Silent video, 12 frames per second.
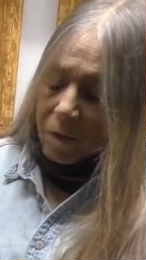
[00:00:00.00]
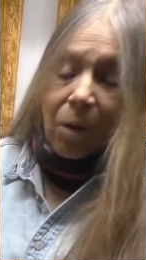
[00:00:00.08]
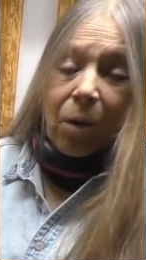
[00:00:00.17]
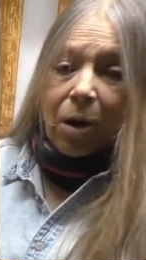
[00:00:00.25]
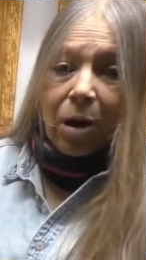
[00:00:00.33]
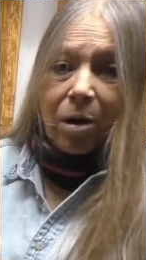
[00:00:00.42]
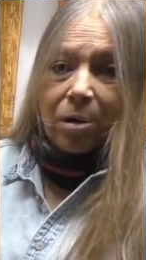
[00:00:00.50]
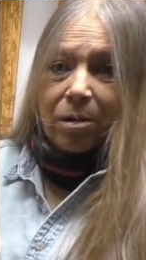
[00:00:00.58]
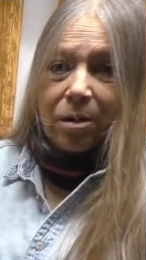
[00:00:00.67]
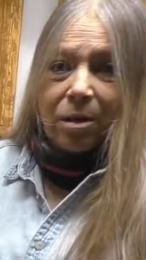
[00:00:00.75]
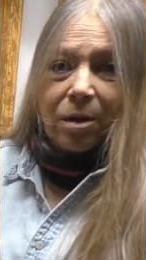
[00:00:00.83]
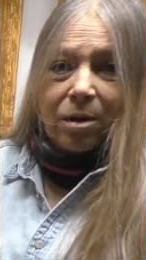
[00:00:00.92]
or
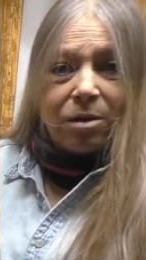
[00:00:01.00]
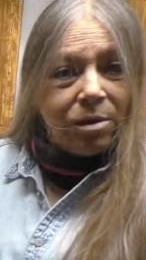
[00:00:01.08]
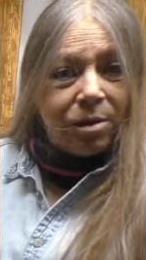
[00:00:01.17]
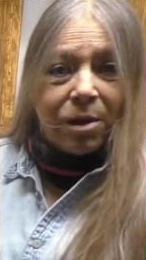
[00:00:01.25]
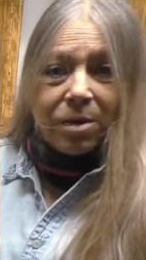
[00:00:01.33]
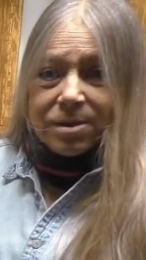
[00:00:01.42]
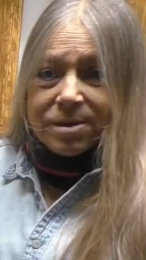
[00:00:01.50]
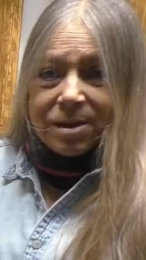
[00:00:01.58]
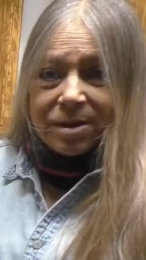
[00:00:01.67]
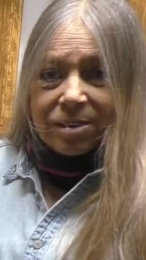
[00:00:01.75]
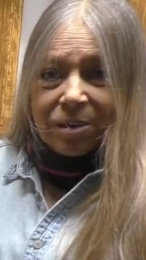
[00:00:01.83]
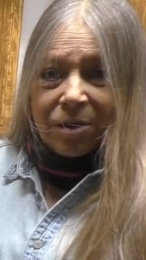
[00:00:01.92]
you can
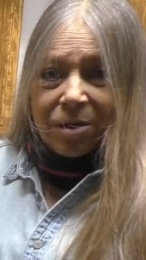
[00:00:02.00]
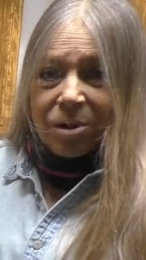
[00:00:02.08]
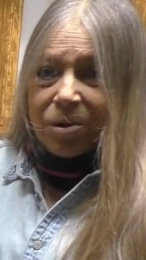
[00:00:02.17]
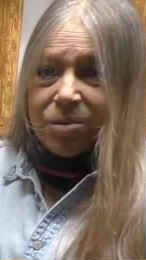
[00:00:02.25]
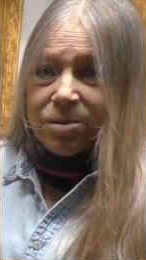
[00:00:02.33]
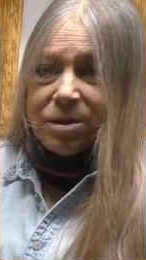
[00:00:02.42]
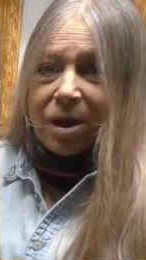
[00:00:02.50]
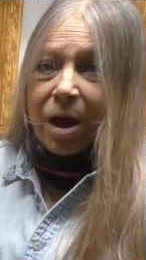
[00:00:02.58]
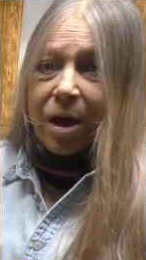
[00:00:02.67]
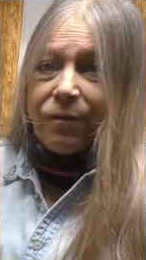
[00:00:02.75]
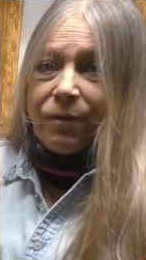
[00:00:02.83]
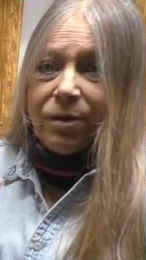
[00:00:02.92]
sit there and use
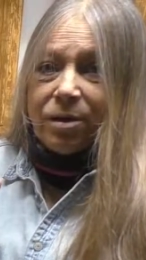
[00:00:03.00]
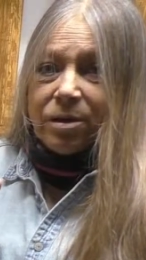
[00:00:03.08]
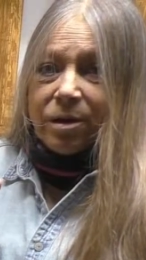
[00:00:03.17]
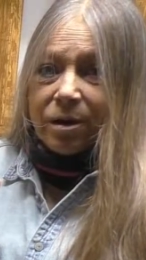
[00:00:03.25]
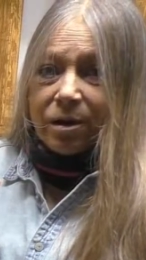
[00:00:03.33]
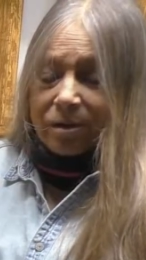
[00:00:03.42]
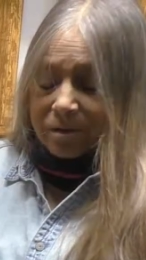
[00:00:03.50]
Everclear